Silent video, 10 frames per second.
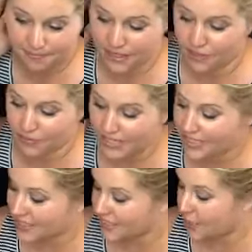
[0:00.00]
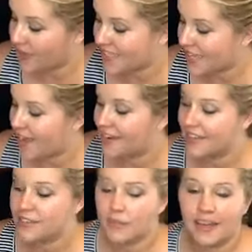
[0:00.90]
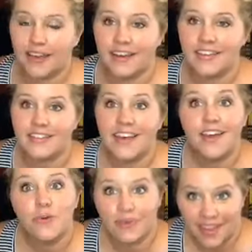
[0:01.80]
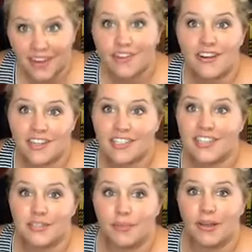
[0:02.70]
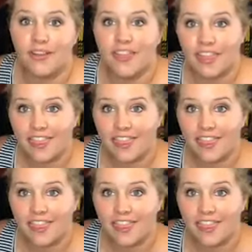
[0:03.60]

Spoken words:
but the reason it's so exciting is because when that garage gets built,